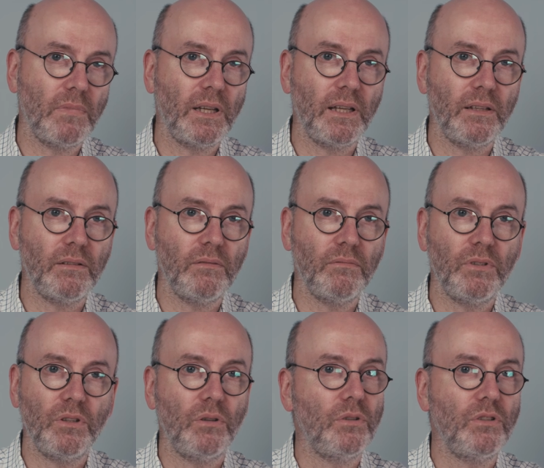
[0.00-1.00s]

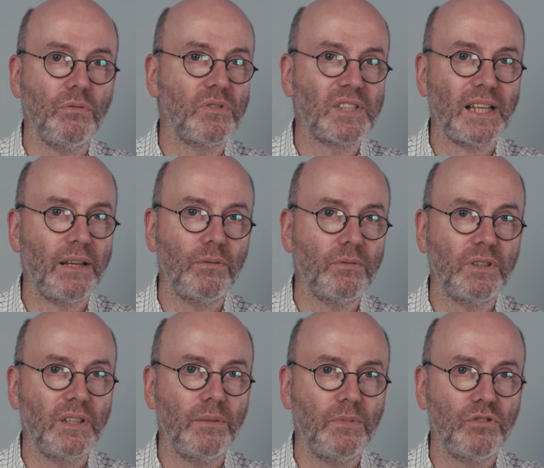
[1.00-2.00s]
and do sound
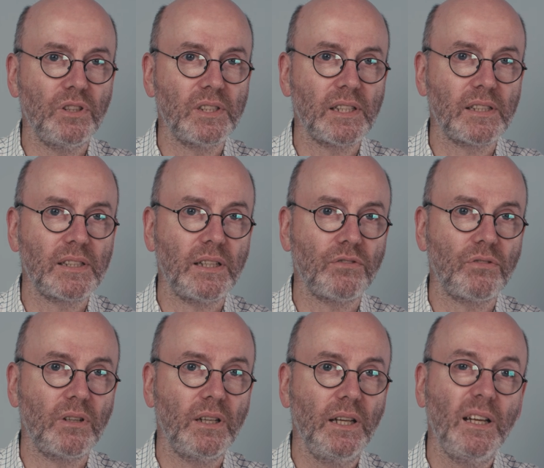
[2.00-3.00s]
and images,
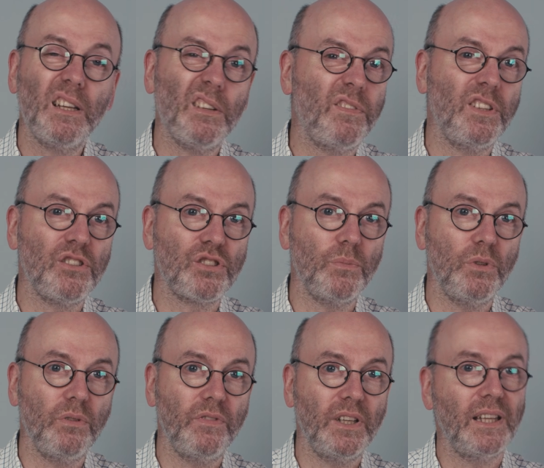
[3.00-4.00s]
etc. You finish the
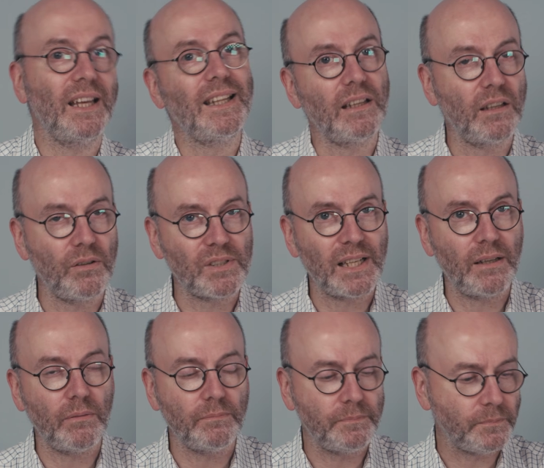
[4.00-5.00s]
movie and it goes
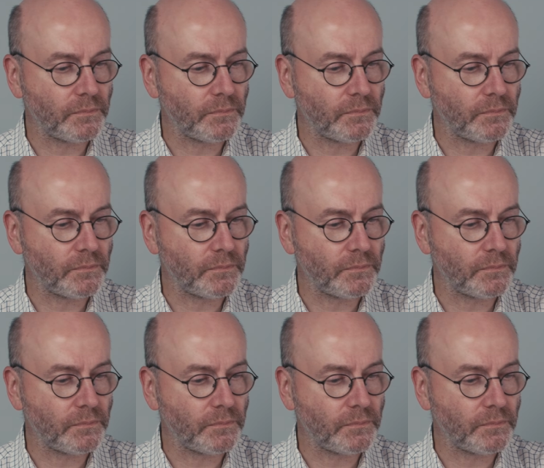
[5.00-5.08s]
out.